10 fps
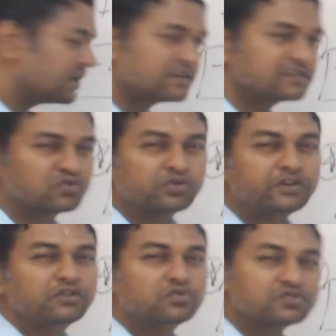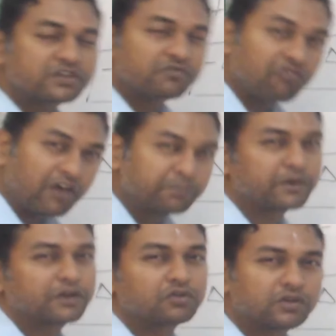is only used in one
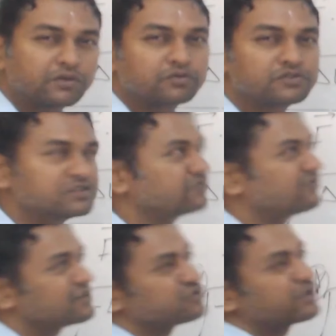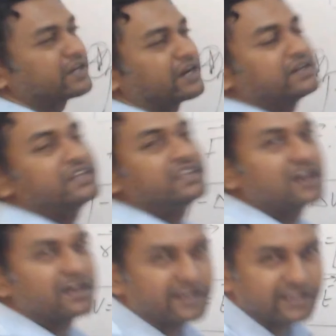particular position. Why should I write
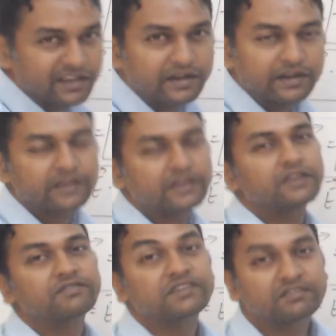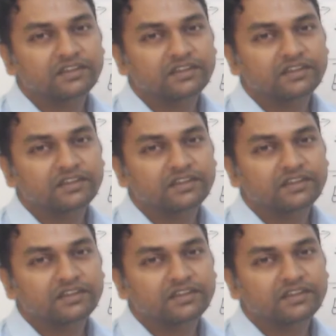dr again and again every?